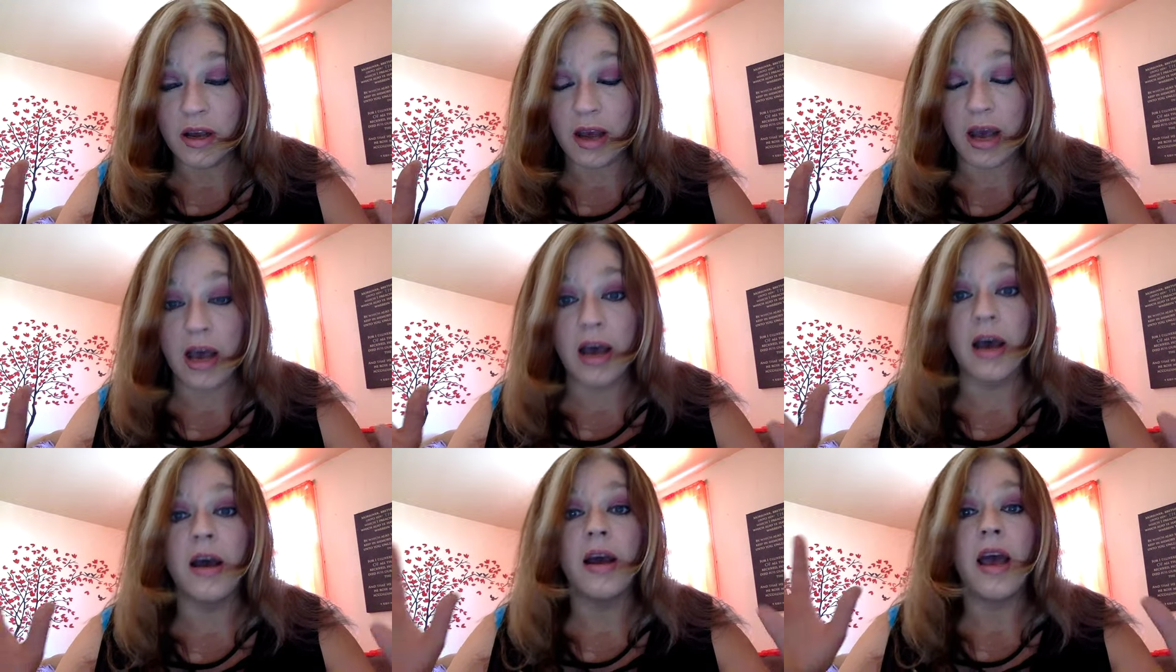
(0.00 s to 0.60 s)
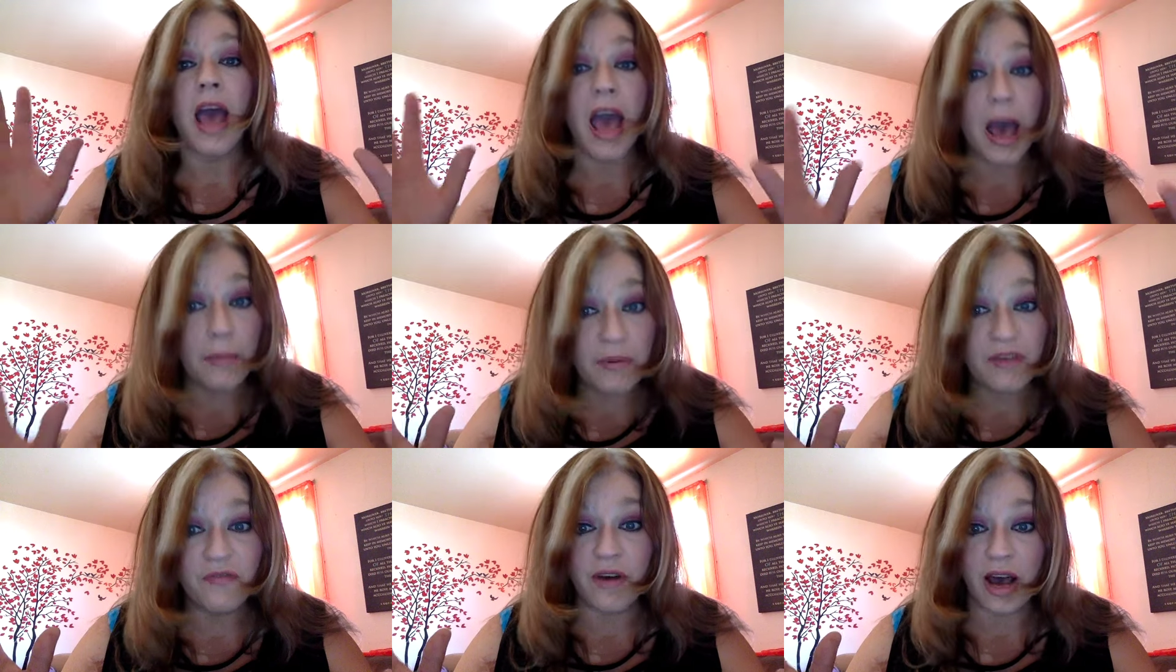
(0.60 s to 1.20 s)
uh,
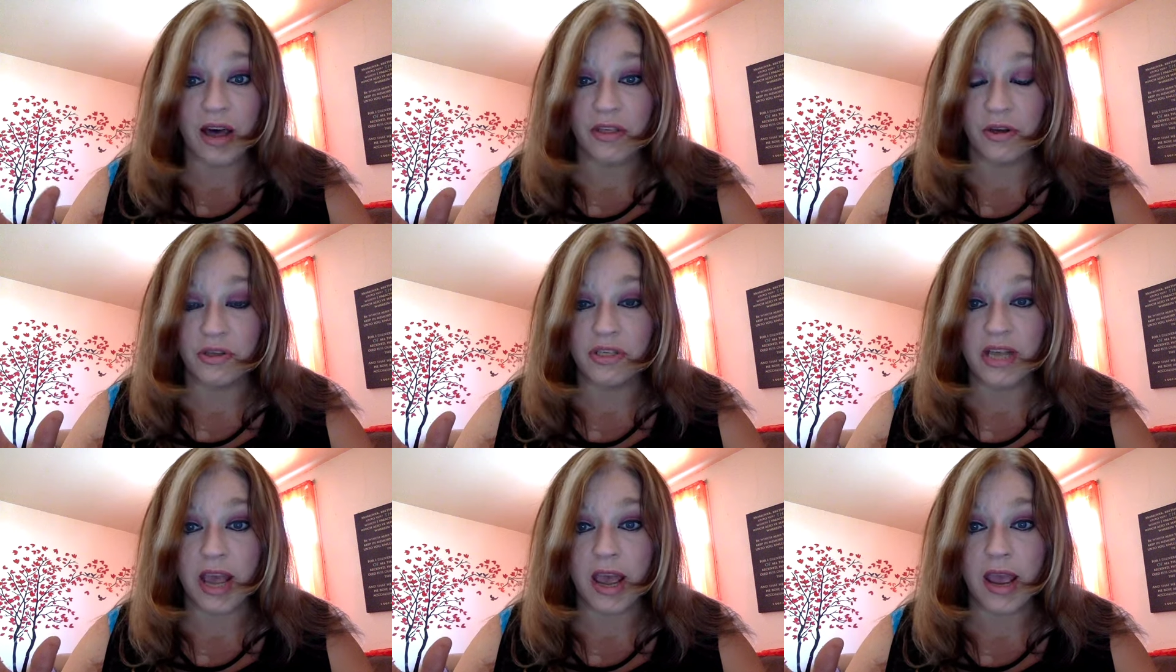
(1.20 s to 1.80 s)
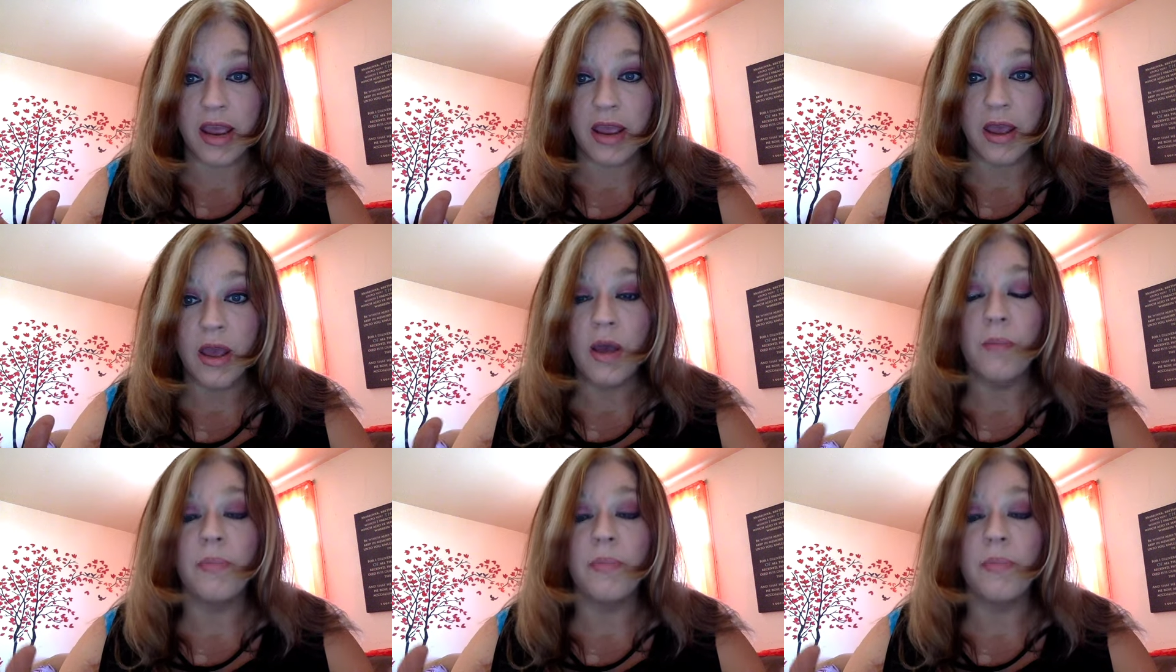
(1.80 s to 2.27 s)
happy Father's Day